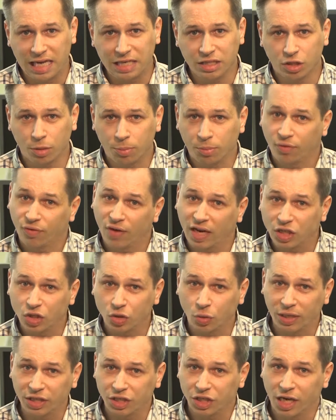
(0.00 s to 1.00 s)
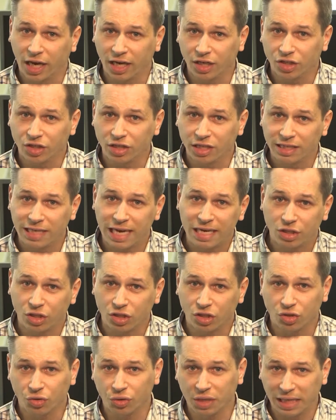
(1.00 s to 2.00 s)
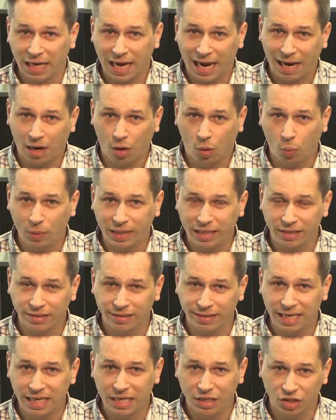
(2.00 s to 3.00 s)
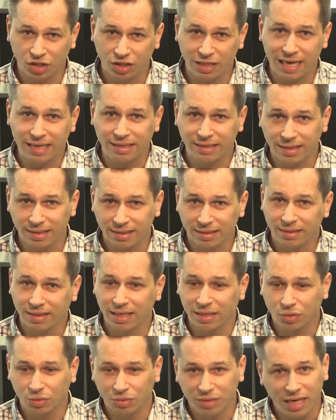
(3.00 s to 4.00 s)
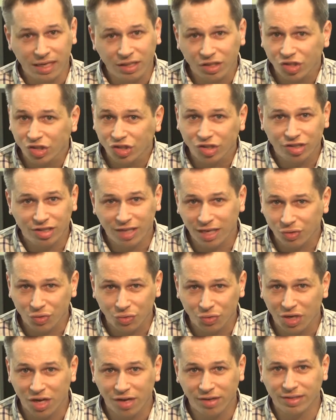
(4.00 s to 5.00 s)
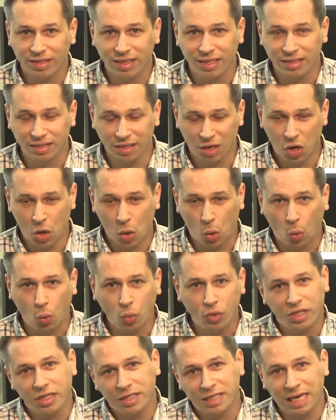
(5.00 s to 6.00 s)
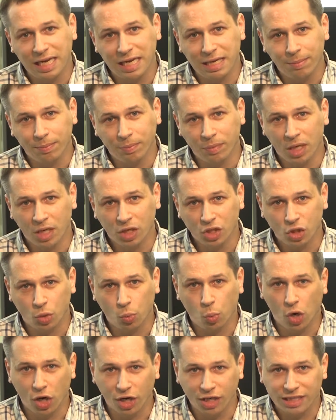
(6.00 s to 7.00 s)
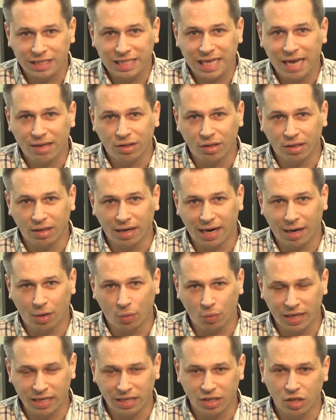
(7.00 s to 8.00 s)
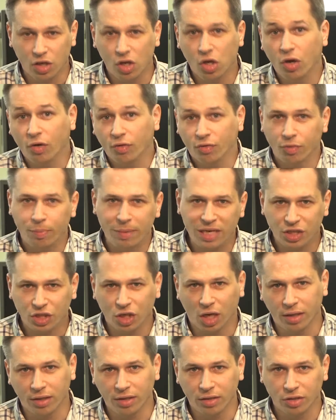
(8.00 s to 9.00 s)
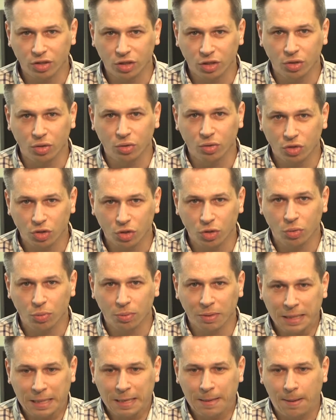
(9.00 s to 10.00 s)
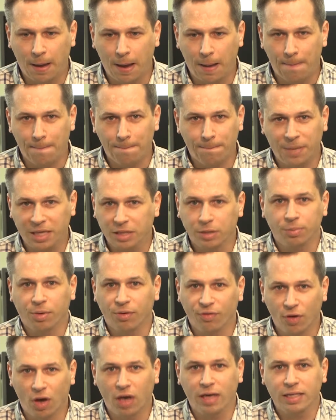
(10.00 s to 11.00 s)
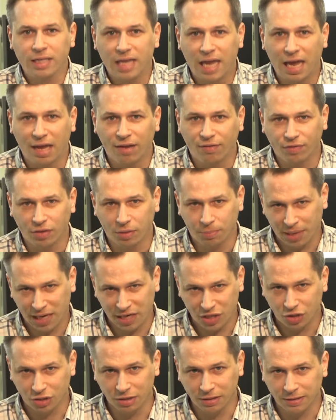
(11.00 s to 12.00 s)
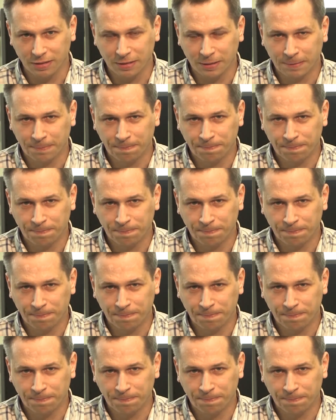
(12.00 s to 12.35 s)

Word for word: interprofessional education in dentistry, how we can teach dentists, dental technicians, dental nurses, all of the team to work together, how they can learn from each other to, to um, better provide care for the patient.